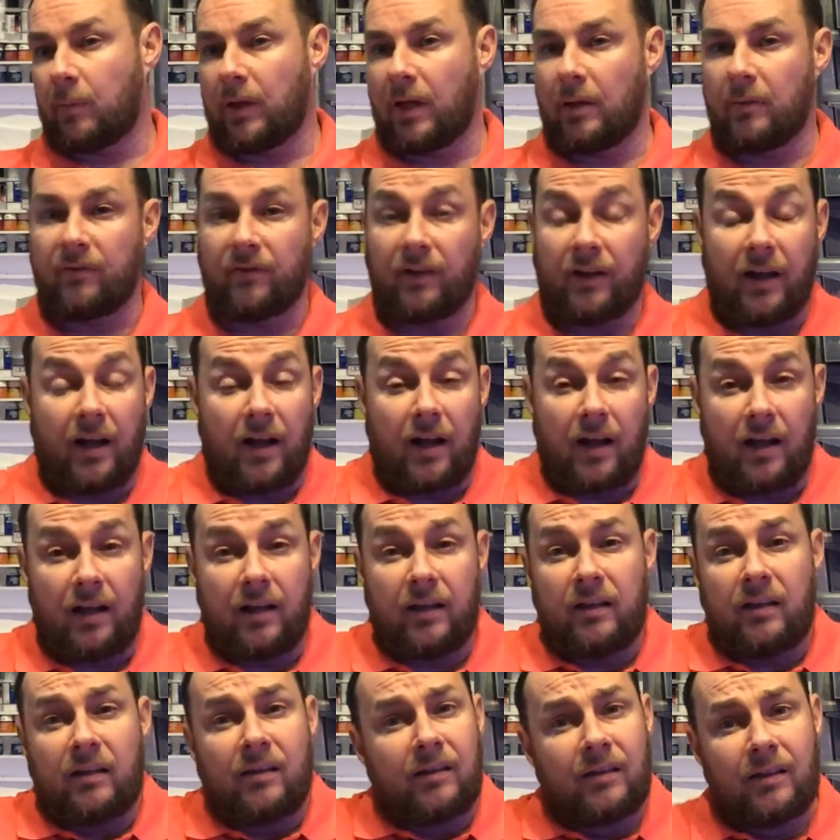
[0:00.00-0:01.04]
be aiming very
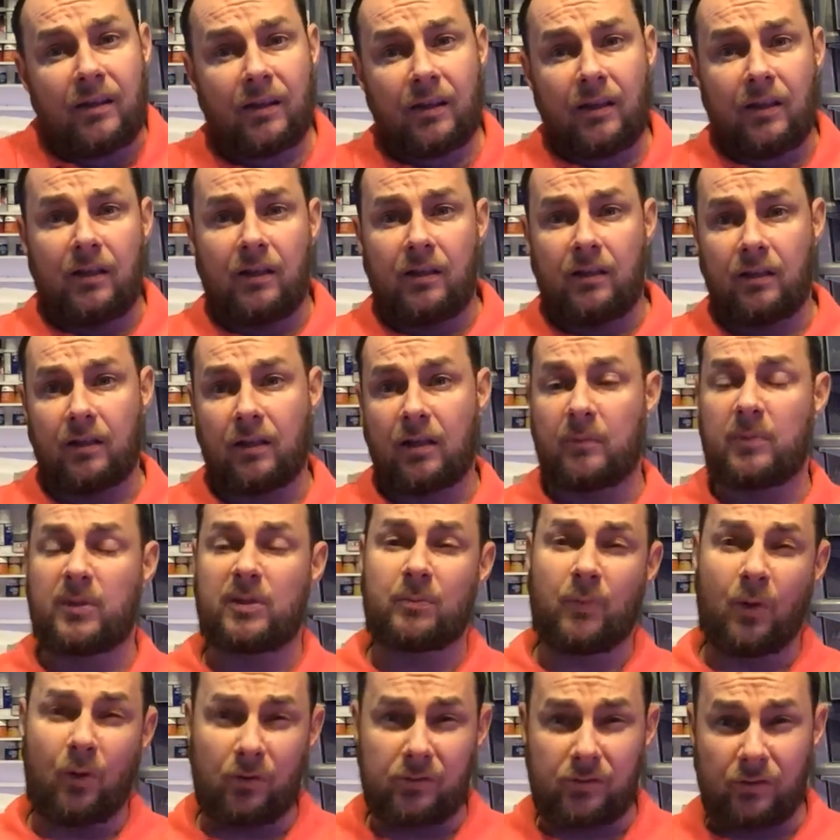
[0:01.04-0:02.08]
high. They're going to be
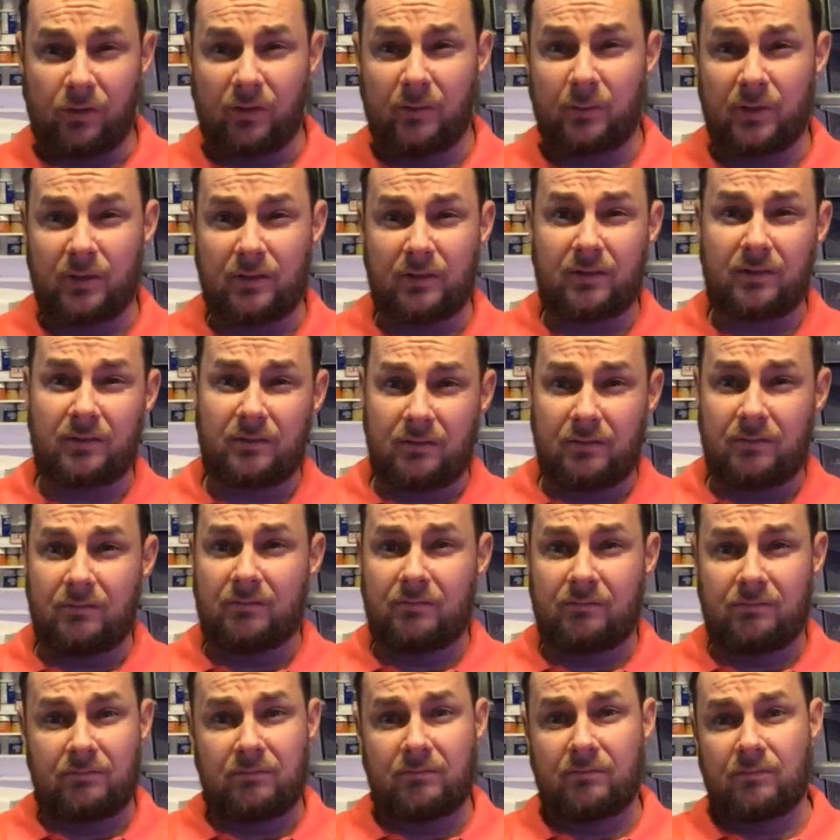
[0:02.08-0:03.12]
small tournaments,
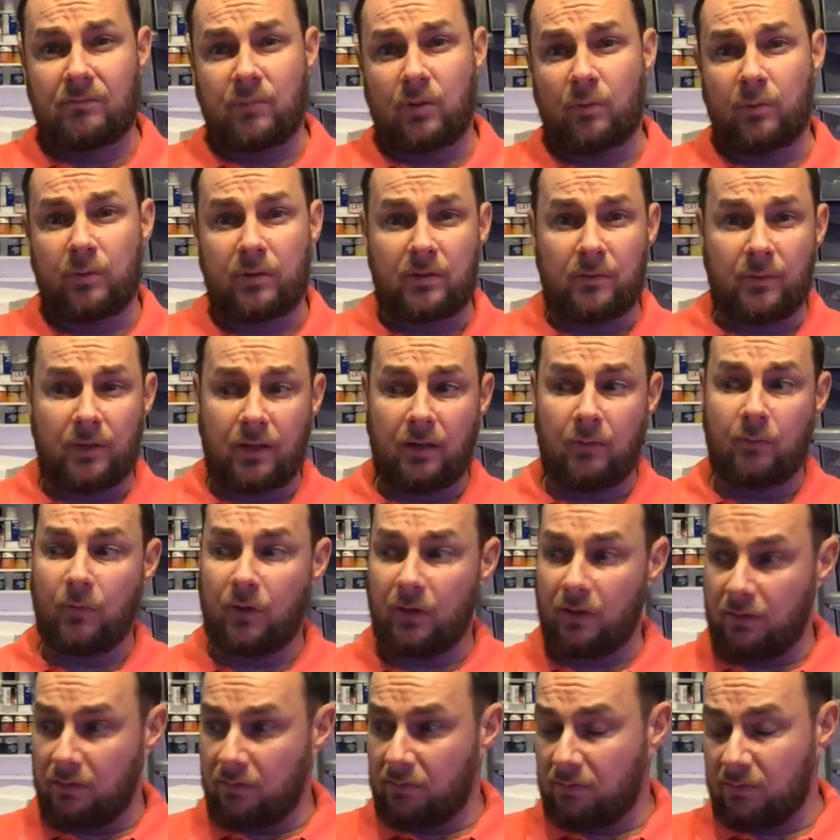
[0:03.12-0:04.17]
probably to begin
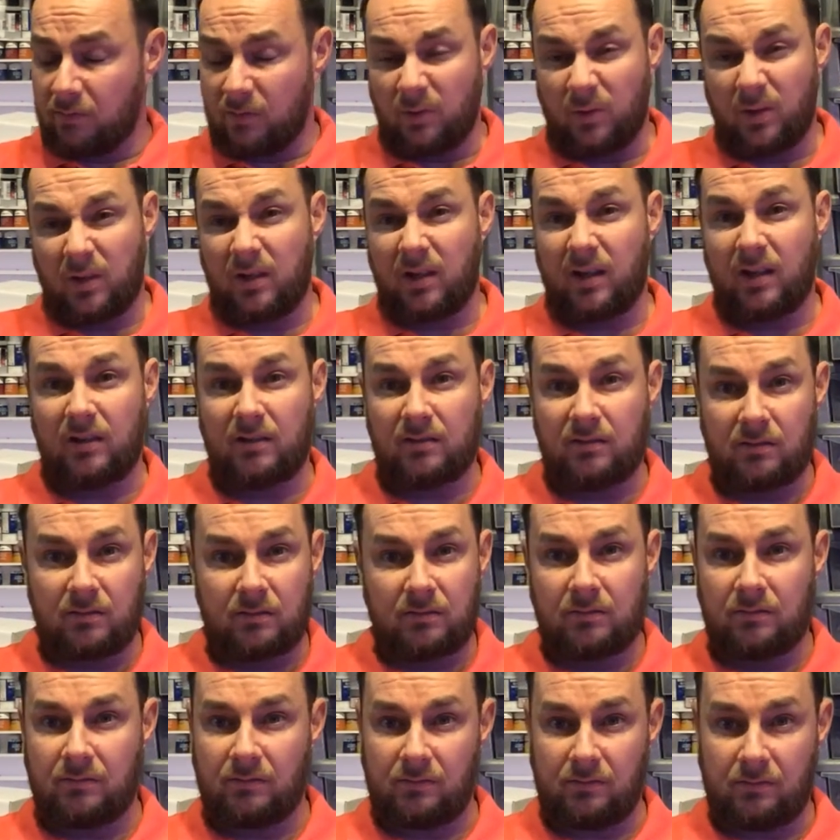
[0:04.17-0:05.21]
with,
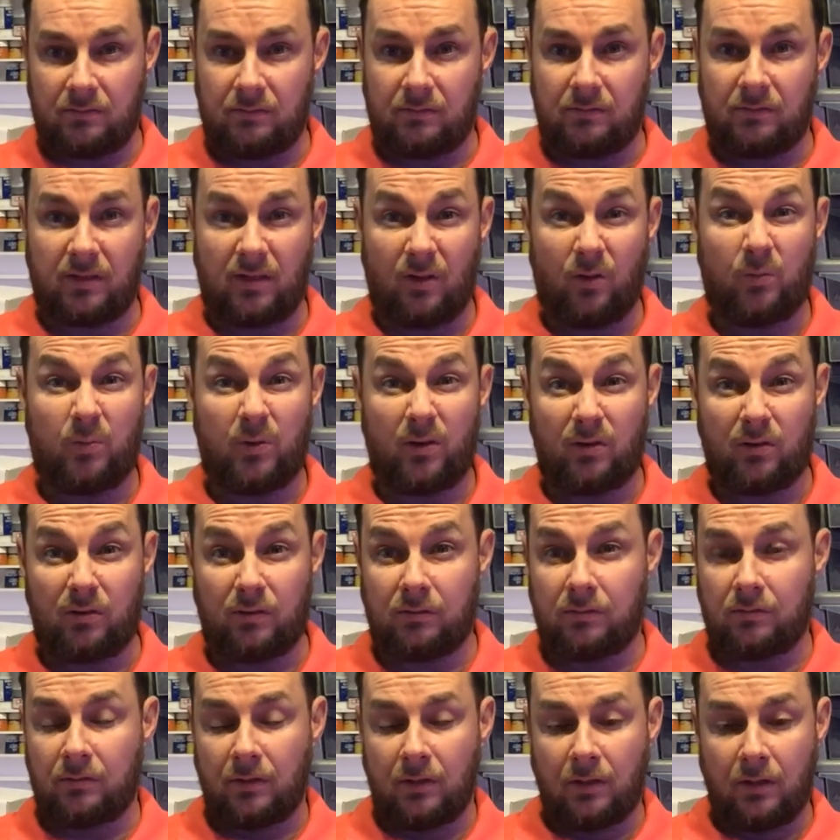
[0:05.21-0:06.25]
one-dayers, Guild
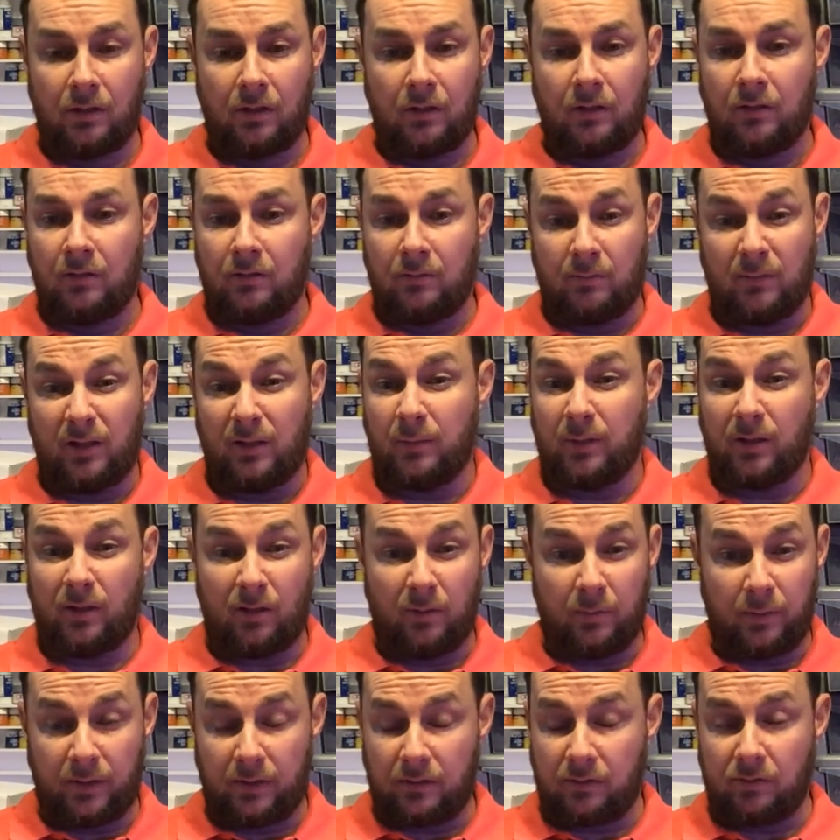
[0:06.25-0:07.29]
Ball, maybe a
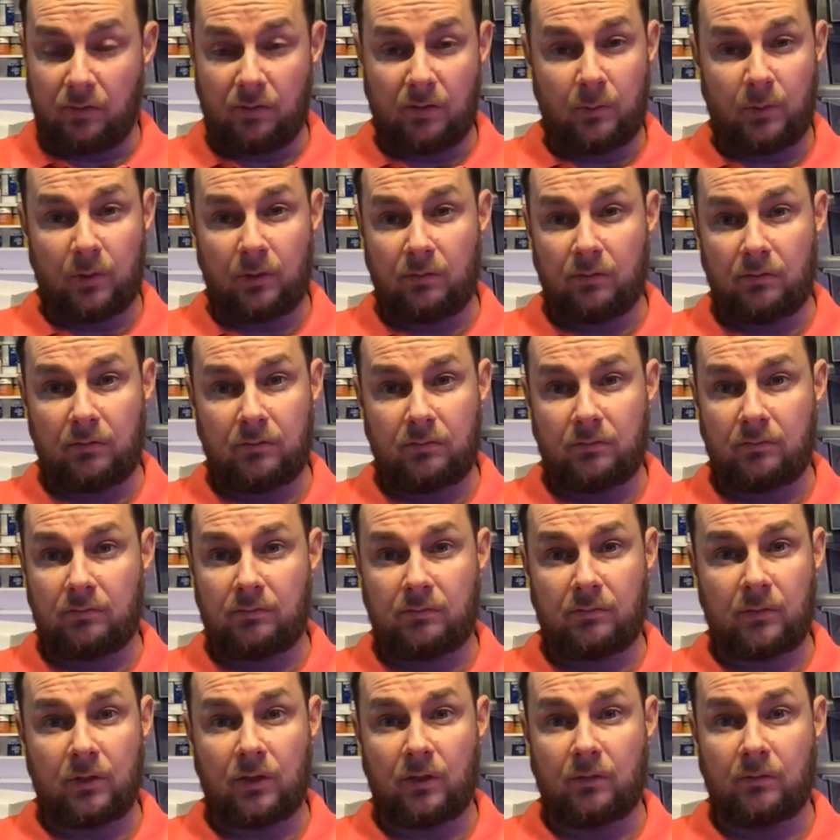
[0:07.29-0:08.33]
Hobbit tournament.
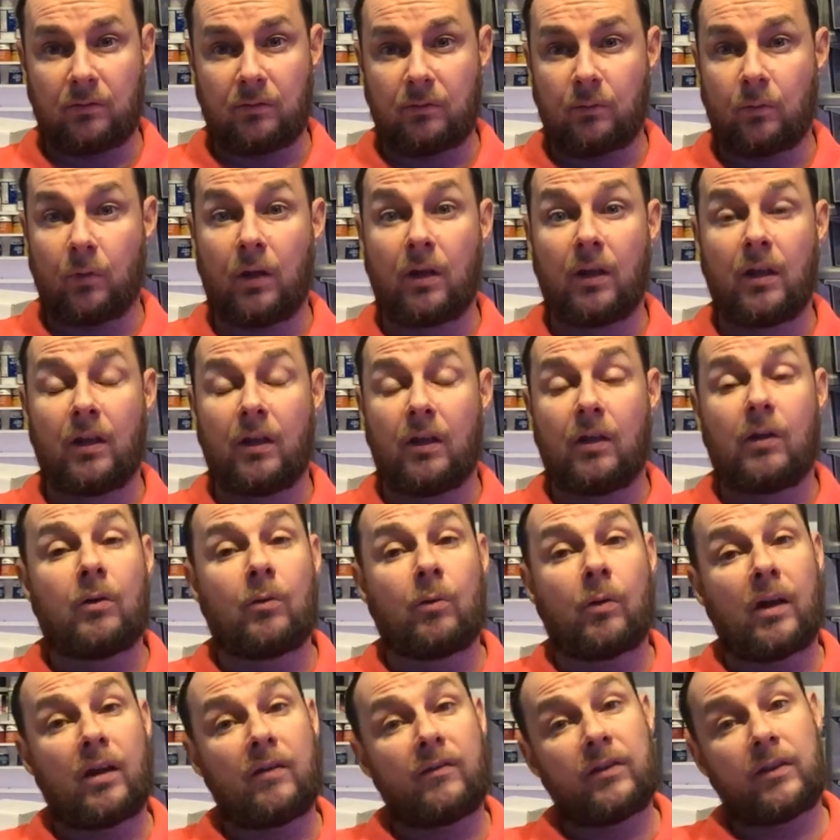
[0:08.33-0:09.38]

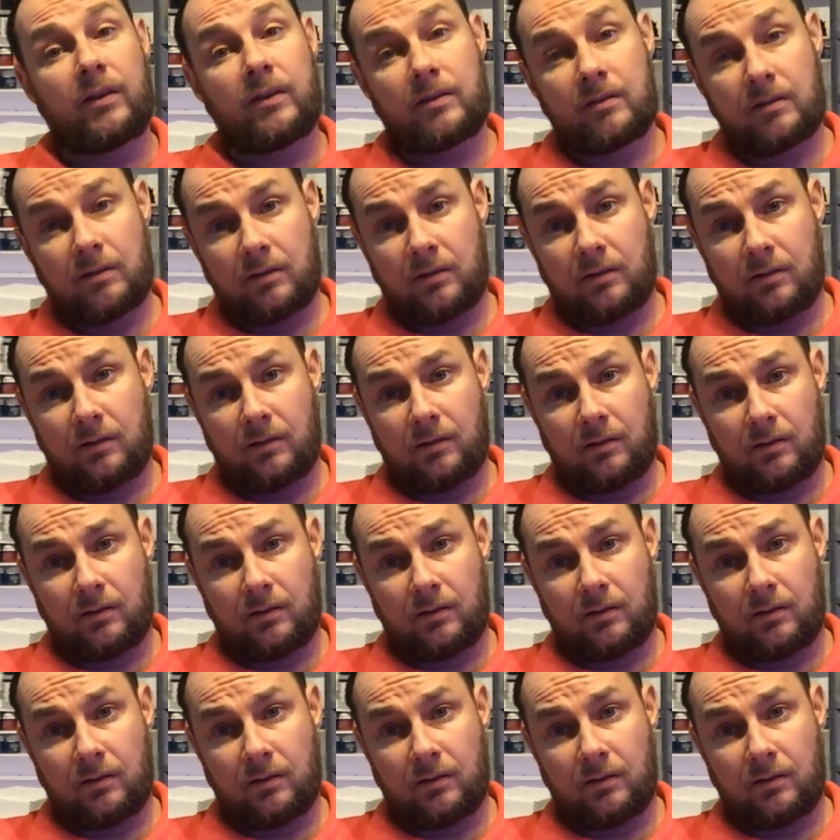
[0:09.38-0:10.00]
Whatever there's